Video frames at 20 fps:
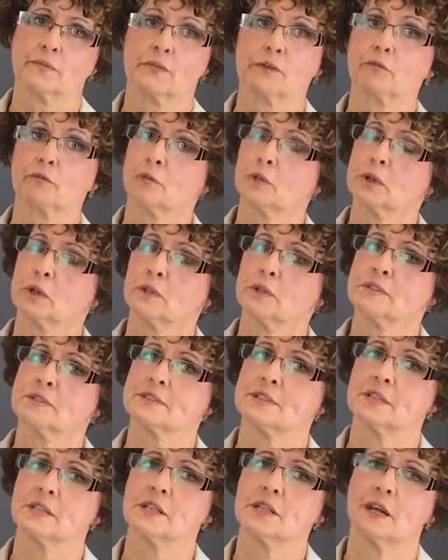the
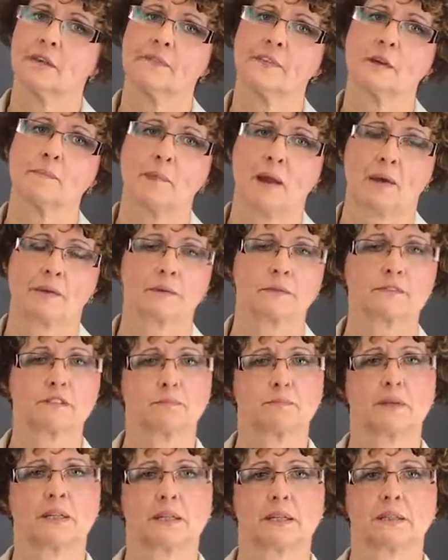frequency, and the amount of
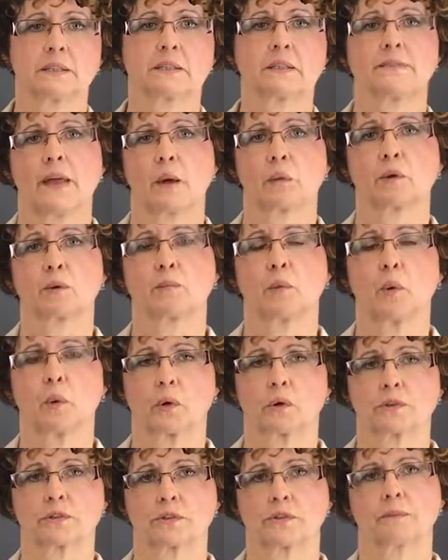spend in that
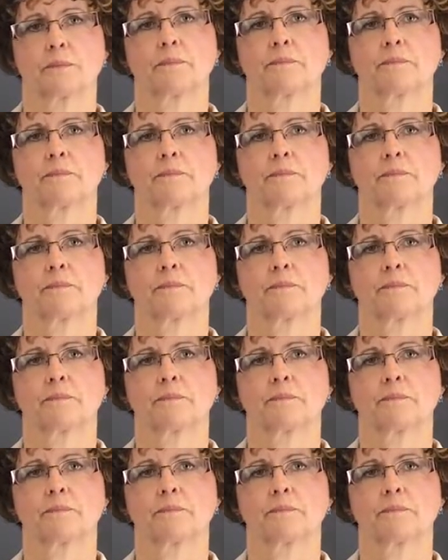report.